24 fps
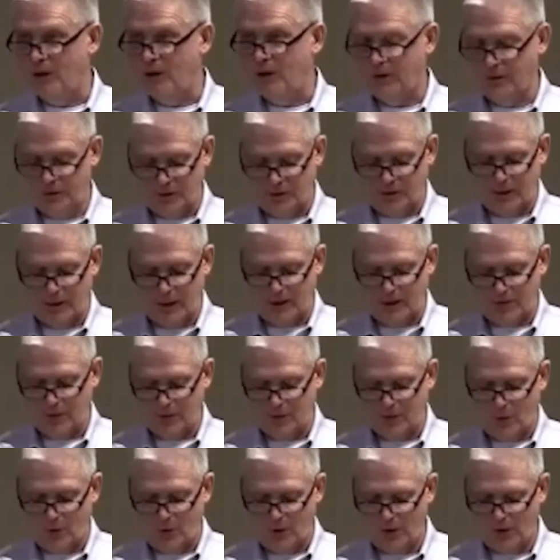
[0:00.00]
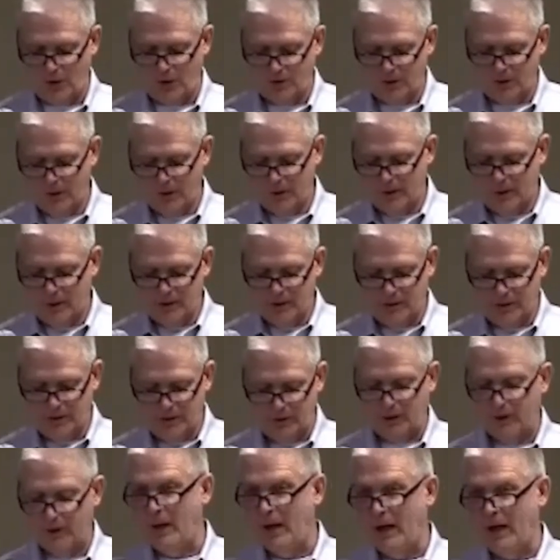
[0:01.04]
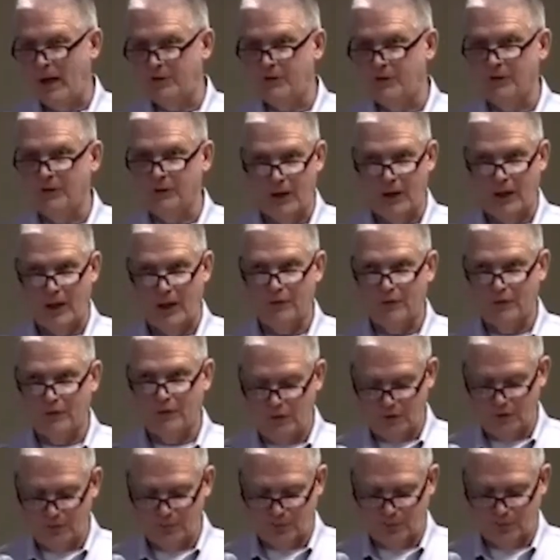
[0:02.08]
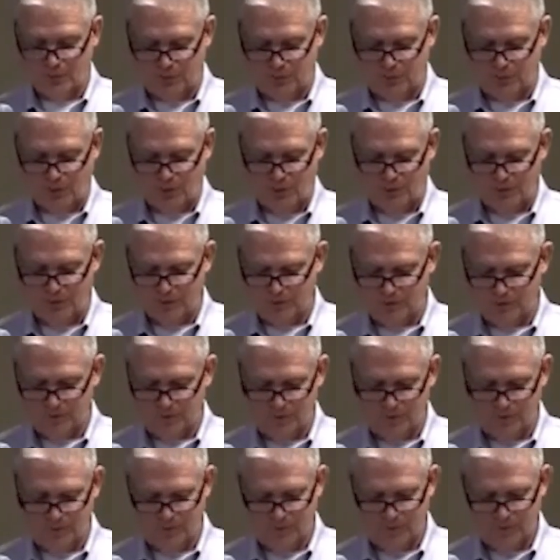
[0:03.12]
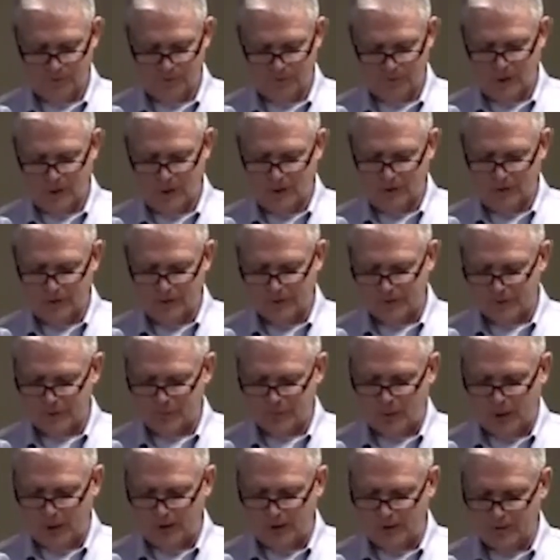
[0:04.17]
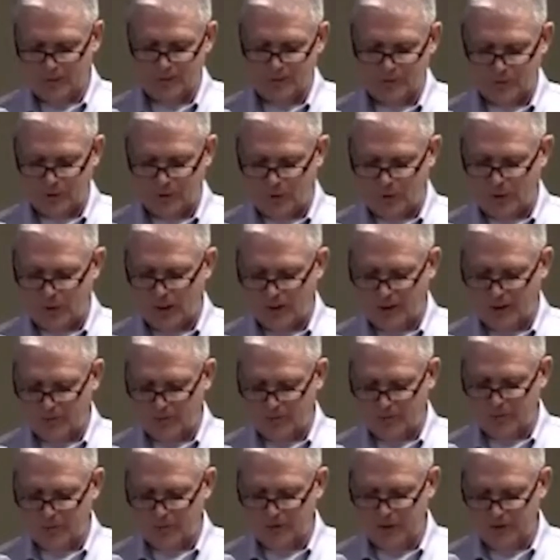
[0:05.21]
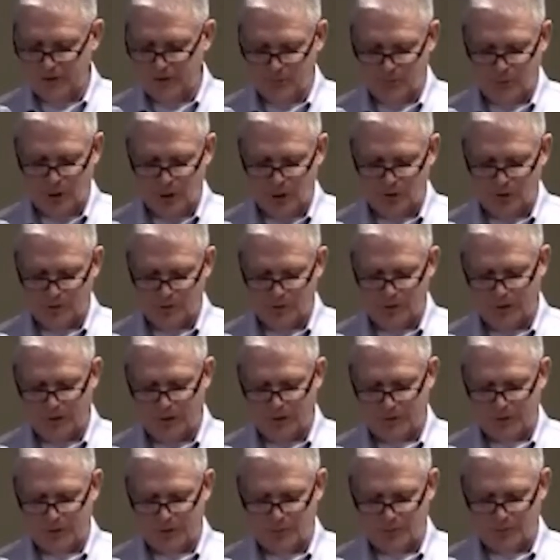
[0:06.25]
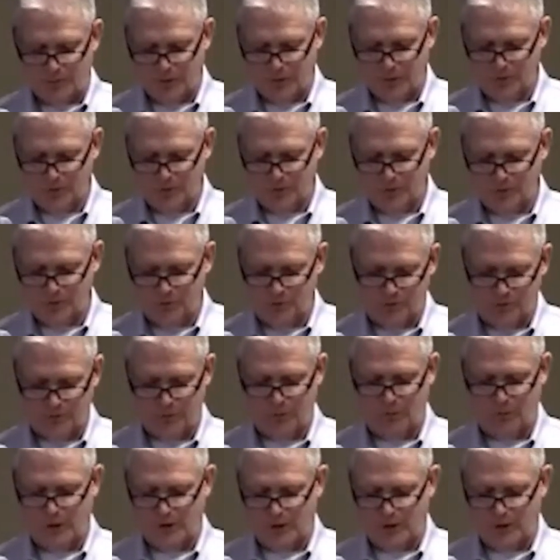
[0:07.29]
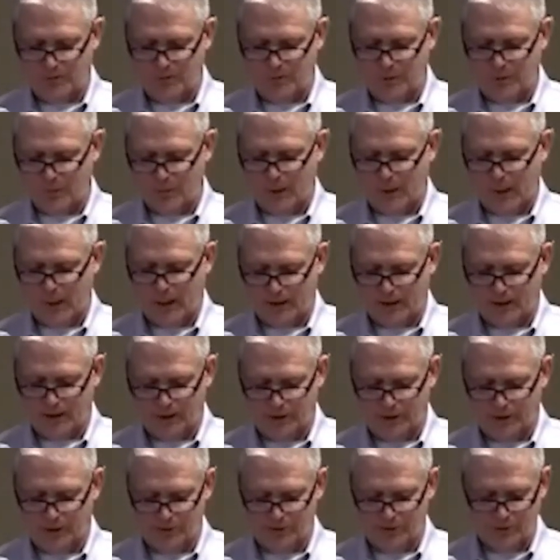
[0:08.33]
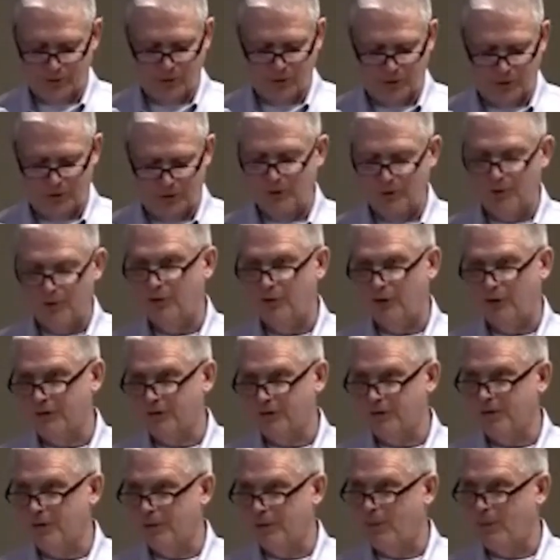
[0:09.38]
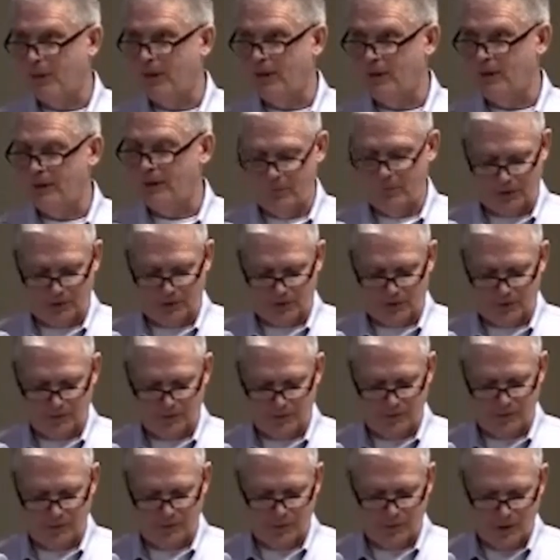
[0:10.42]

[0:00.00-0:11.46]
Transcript: well in the last quarter, nearly matching last year's performance, despite the slowdown in feed and protein as our producers waited for the packing industry to adjust to the pandemic.